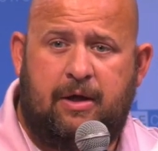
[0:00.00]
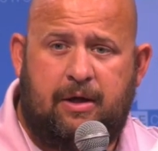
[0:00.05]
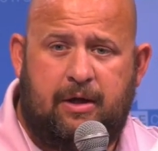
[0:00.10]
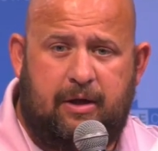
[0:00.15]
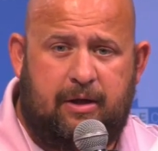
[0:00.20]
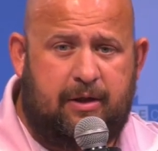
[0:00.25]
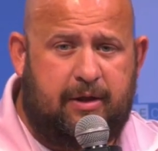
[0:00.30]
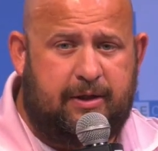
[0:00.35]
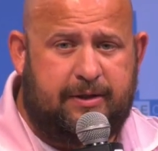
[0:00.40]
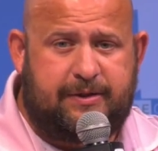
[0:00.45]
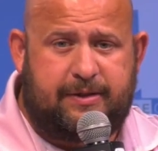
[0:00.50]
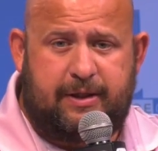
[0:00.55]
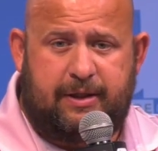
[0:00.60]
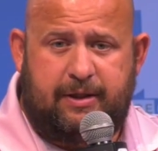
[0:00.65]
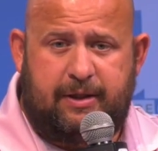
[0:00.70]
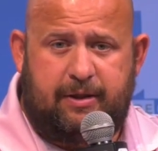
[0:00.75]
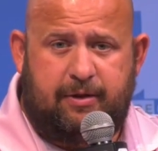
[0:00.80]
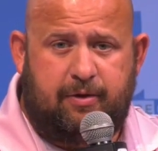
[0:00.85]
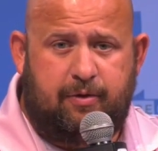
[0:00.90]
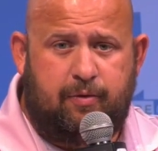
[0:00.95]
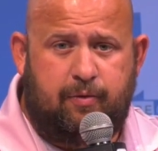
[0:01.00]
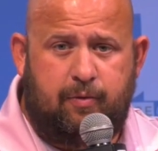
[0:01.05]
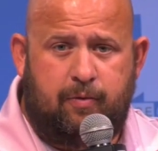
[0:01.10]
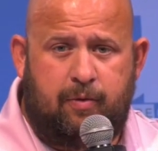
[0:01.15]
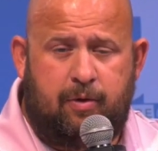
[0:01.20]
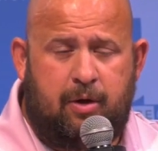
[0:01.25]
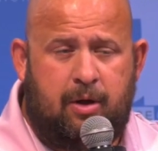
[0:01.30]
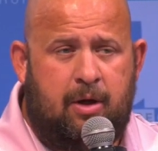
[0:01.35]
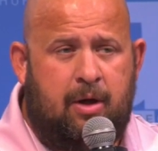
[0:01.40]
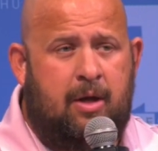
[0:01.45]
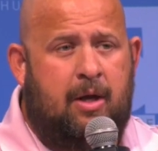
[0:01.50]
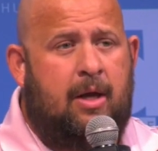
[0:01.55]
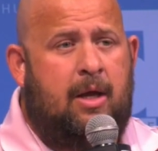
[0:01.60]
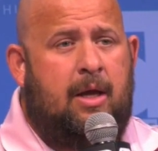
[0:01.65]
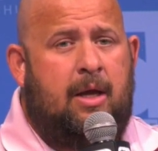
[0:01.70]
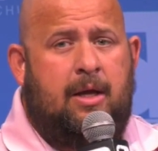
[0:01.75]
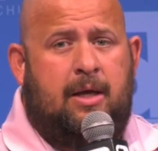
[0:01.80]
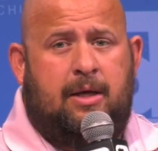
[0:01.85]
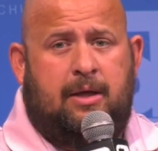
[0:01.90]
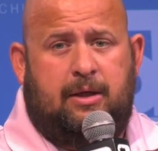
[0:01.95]
Let's say that you
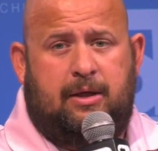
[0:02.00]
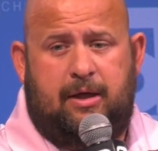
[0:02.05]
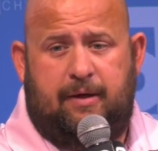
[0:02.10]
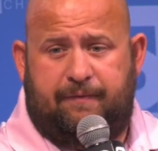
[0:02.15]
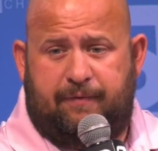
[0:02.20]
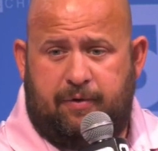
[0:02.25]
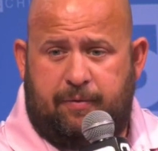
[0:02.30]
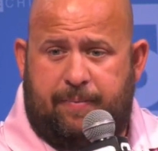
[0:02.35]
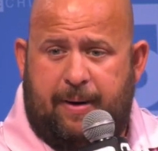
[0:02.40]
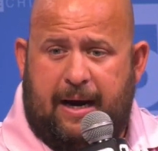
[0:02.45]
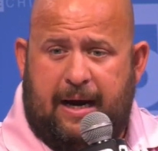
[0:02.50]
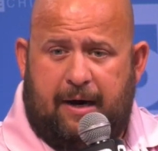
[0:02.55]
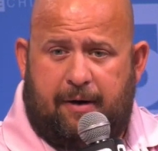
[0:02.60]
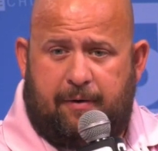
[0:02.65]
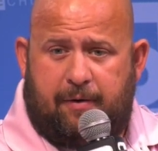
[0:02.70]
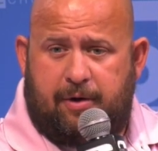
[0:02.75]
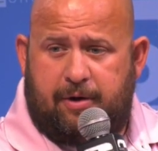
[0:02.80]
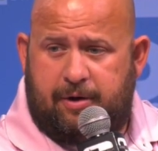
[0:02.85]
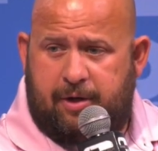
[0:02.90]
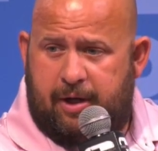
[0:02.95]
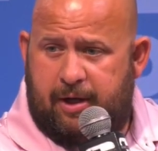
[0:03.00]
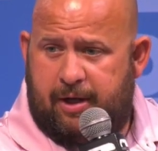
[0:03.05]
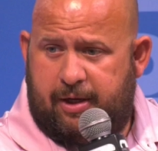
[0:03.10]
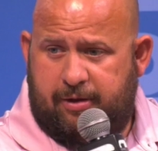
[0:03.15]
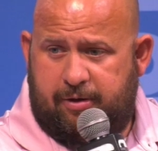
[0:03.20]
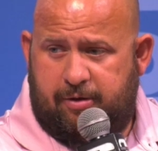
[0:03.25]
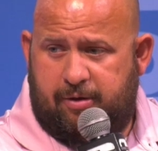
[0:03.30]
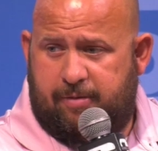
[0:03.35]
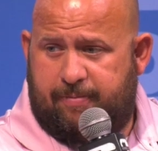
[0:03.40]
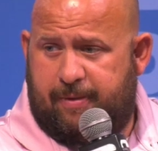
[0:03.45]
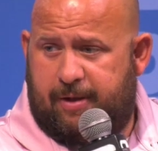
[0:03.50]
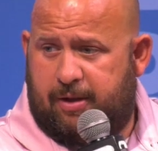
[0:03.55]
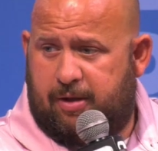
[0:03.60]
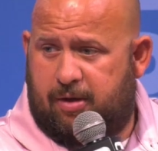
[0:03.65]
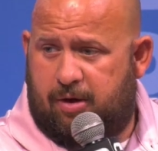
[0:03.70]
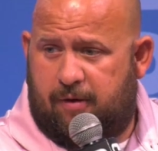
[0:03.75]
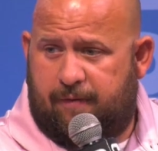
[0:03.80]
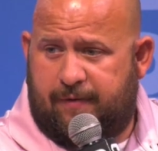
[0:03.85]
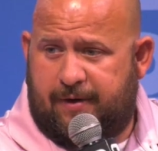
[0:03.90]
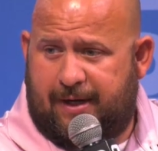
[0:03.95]
give your power and your dominion
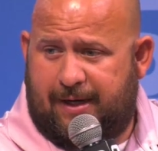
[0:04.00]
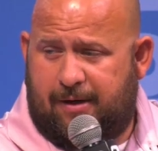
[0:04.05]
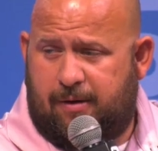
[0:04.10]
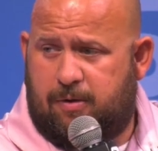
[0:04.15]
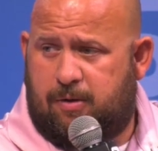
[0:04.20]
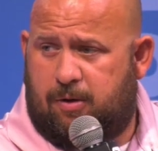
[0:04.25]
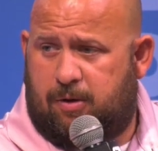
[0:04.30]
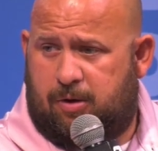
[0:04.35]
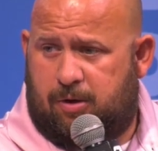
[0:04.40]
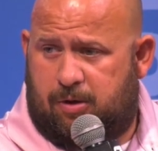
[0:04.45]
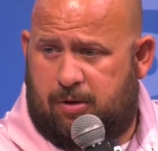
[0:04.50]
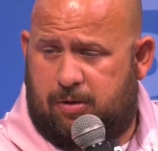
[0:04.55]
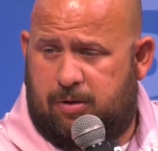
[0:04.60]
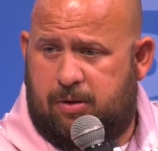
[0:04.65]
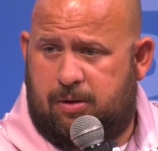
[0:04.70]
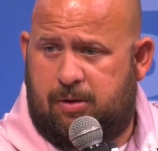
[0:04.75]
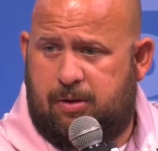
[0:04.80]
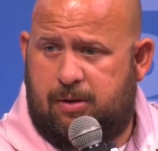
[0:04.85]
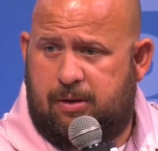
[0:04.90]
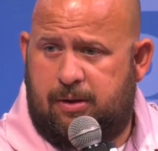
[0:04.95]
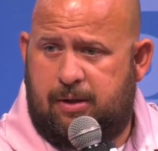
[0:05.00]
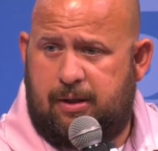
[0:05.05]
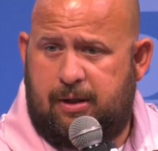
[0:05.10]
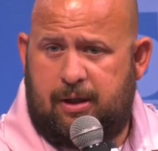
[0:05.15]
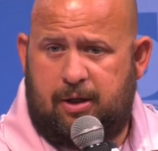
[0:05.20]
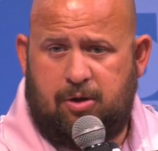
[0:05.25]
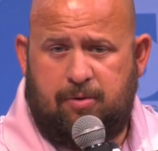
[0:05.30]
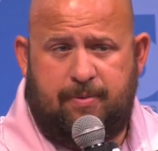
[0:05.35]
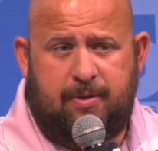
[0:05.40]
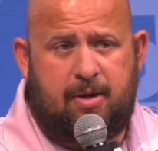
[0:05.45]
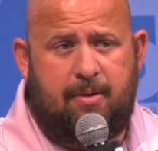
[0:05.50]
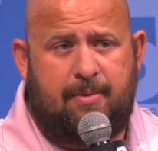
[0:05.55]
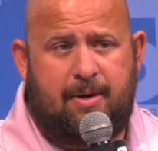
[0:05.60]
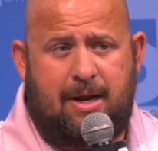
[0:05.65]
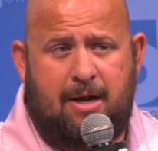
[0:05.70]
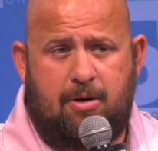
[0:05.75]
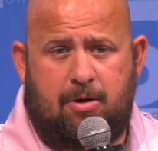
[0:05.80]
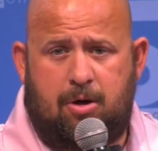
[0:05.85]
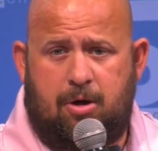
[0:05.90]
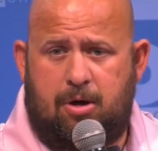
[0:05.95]
over to alcohol, mm-hmm. and you become an
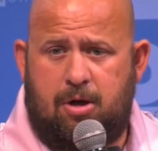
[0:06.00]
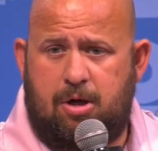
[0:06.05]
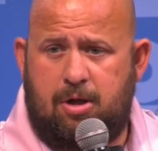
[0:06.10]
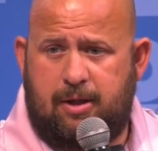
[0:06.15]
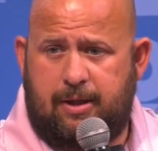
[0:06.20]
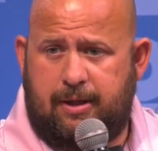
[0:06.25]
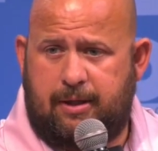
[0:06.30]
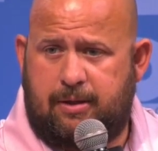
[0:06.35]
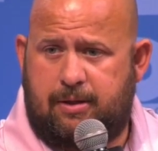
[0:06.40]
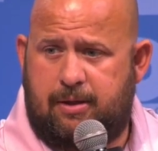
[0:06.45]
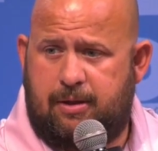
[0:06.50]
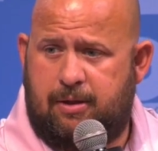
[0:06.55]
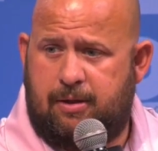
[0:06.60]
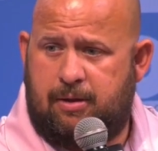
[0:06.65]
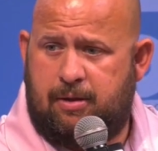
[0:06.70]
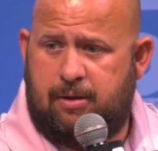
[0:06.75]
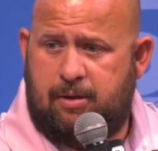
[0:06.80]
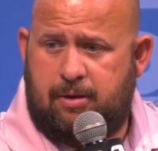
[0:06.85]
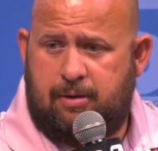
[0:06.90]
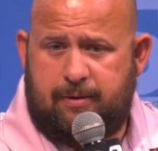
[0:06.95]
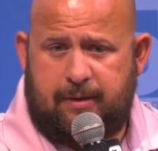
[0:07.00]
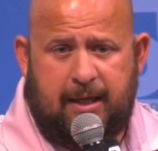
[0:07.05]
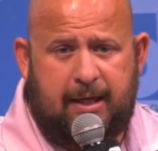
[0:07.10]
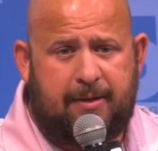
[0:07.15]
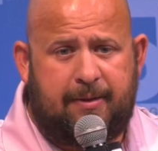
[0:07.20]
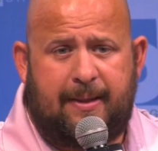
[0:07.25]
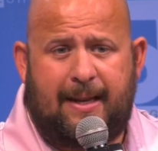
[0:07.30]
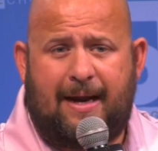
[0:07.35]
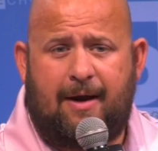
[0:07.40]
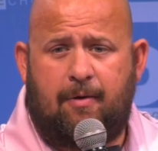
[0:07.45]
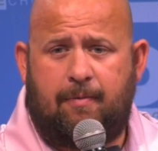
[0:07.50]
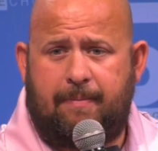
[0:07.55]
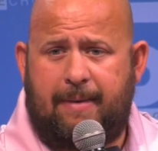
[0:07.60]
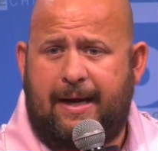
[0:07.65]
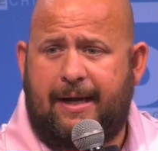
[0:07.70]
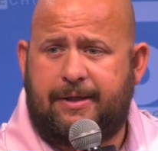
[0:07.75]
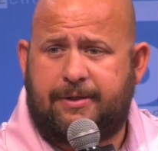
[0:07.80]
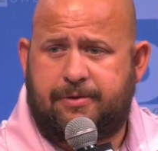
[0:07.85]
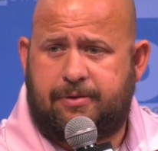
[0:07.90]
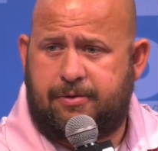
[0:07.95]
alcoholic. Mm-hmm. That now
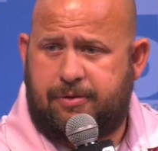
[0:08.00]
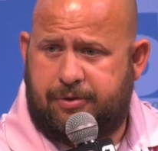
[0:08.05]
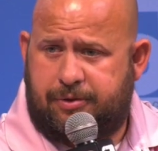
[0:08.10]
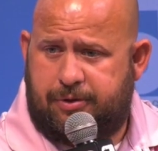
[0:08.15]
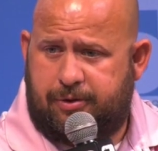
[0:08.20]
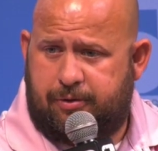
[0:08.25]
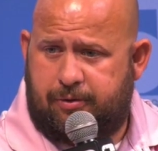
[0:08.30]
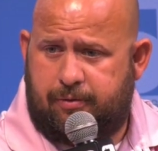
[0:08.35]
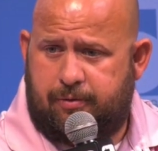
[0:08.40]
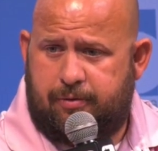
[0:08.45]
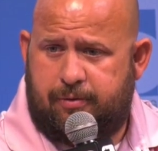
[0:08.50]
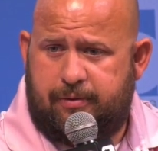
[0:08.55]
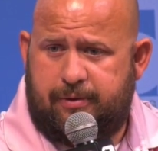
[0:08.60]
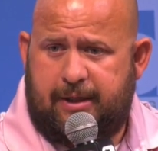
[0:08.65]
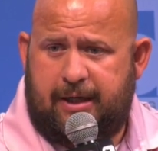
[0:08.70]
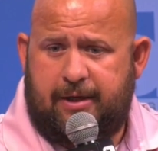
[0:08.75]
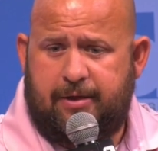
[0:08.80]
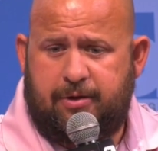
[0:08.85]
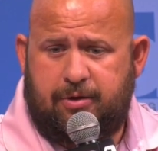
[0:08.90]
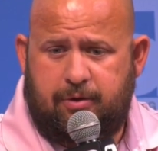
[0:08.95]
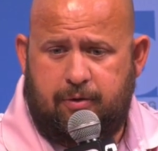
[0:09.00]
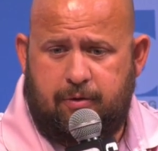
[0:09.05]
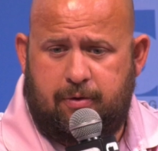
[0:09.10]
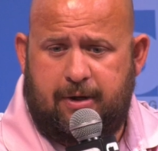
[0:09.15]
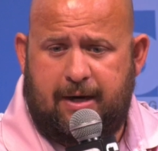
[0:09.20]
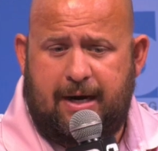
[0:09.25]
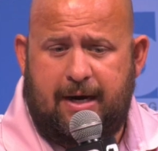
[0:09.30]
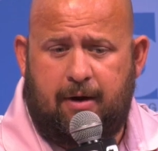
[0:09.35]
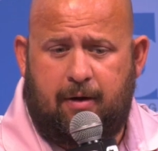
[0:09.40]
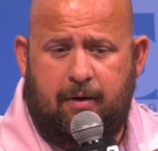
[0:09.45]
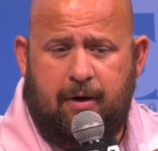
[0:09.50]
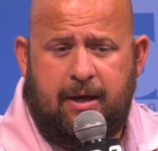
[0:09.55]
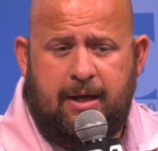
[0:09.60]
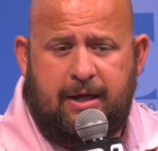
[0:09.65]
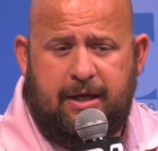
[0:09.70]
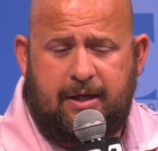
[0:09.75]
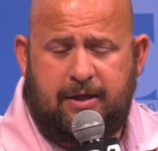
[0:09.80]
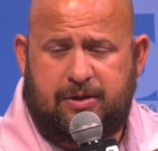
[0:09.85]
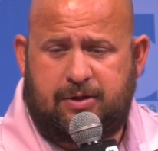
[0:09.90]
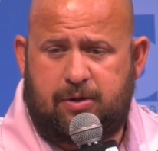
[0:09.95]
masters you. That mm-hmm. you're now.
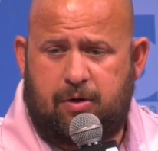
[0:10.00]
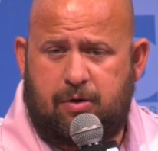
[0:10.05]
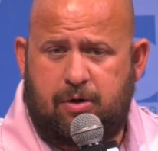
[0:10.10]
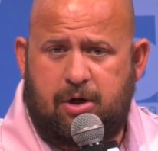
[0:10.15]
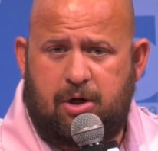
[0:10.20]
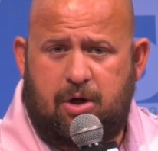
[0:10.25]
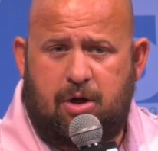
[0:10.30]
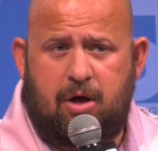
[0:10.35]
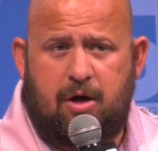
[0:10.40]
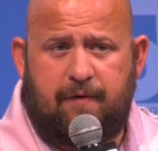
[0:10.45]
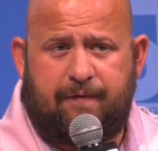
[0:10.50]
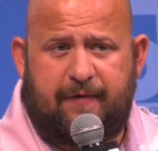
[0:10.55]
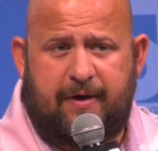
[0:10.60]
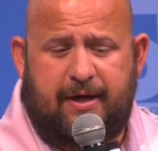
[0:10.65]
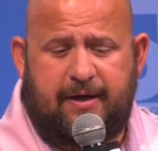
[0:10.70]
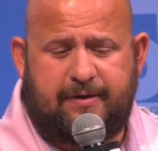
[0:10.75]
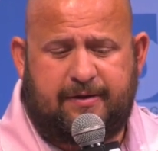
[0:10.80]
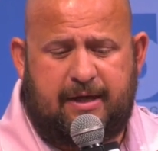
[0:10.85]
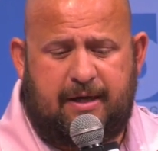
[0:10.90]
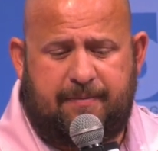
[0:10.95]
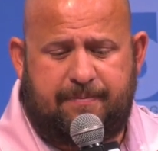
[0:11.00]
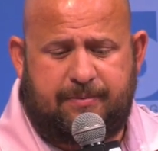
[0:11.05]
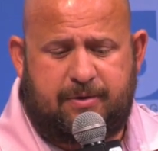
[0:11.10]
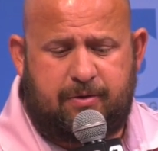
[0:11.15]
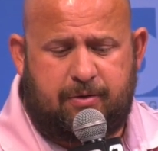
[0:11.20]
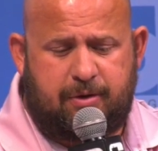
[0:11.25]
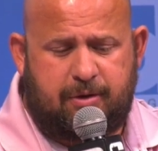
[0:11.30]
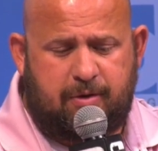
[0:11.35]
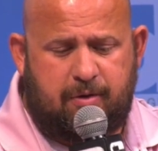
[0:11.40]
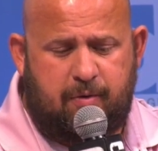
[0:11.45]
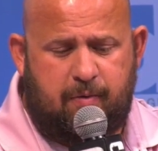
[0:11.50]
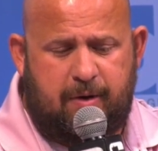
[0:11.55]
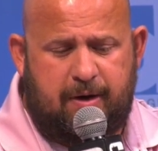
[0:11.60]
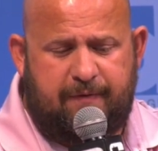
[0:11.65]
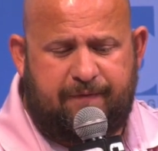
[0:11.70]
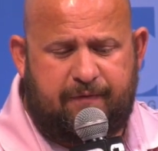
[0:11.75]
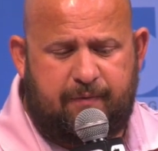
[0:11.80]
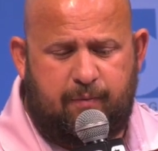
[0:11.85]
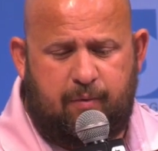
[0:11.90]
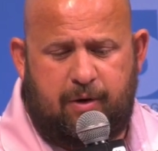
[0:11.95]
It started off as I'm turning away
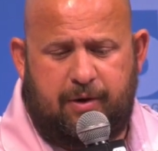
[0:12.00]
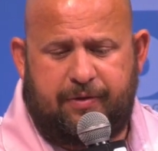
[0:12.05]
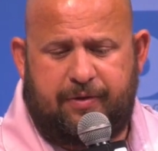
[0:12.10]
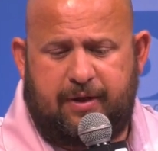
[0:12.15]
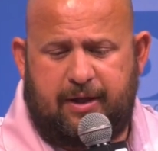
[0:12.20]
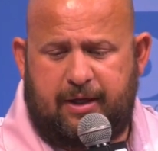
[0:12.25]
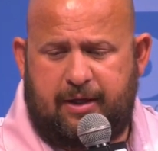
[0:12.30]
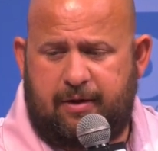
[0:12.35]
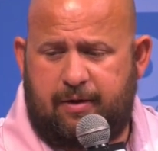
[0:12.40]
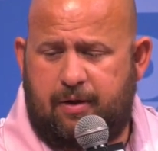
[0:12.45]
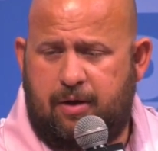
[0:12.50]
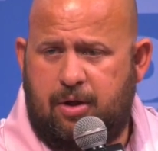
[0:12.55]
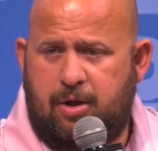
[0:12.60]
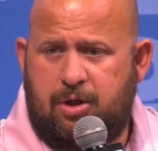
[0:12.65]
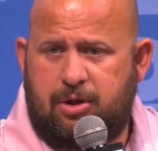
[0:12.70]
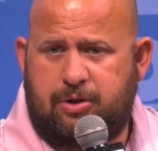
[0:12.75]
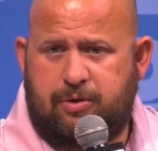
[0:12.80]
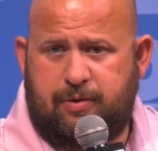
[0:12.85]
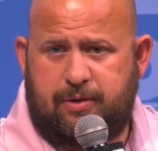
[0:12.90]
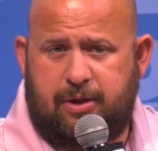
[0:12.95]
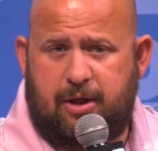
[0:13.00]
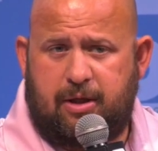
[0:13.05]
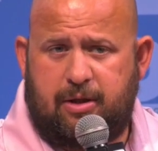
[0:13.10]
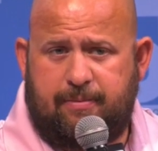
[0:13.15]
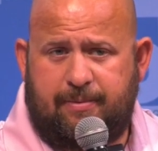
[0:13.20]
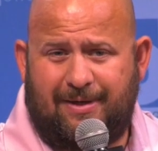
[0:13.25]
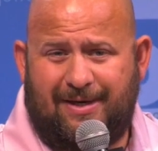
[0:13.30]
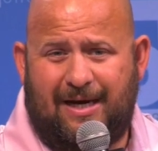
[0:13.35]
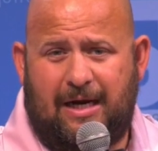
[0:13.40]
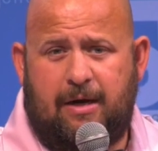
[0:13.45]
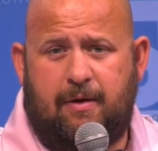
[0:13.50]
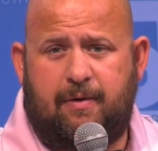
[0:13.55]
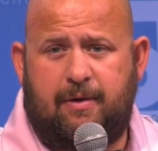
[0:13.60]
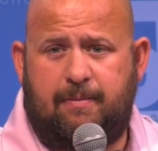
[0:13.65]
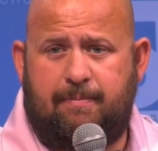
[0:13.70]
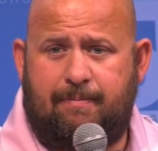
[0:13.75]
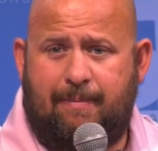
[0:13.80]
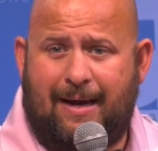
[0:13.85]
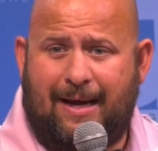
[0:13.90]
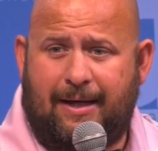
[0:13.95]
from one thing to another, but now it
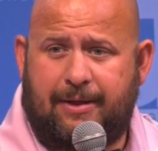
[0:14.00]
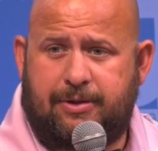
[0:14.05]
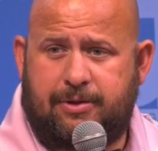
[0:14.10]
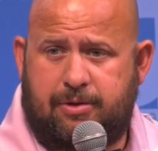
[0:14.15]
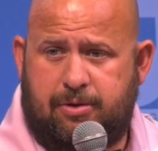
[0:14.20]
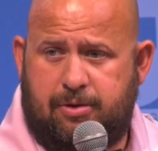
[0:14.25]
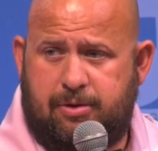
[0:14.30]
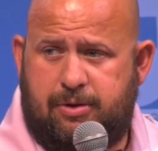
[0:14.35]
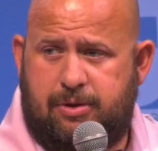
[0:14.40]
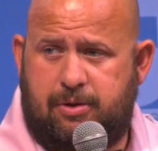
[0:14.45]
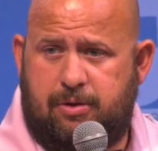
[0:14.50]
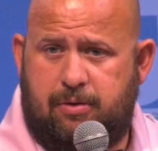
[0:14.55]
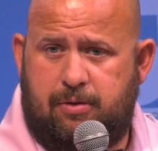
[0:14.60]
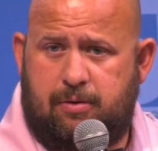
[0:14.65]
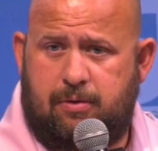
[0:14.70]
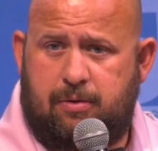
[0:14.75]
masters you.